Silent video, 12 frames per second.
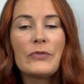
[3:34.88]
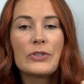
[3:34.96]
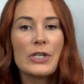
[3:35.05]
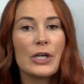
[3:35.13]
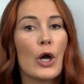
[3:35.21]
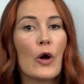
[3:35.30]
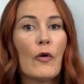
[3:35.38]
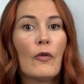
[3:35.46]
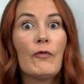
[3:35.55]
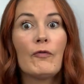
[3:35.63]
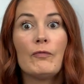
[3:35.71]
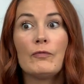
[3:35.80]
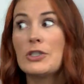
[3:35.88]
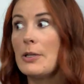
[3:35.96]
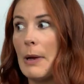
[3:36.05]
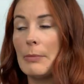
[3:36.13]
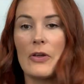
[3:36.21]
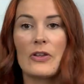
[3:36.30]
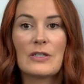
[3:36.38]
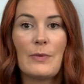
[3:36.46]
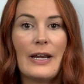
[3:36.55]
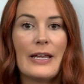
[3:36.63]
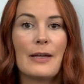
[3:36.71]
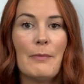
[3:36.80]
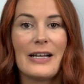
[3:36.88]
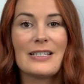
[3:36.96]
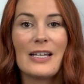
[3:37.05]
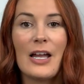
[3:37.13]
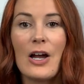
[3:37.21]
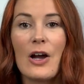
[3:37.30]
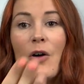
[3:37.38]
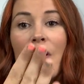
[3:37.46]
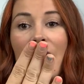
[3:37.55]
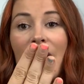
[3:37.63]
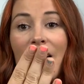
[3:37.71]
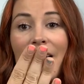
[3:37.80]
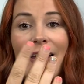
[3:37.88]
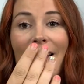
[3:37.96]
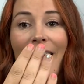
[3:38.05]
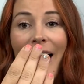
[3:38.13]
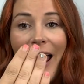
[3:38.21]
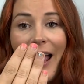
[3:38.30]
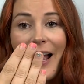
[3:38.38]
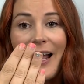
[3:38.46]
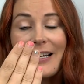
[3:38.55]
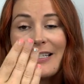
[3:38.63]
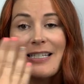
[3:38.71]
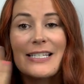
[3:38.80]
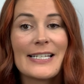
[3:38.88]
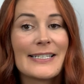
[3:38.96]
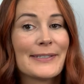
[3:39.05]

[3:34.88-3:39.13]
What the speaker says: to go to my brother's wedding in Mexico, and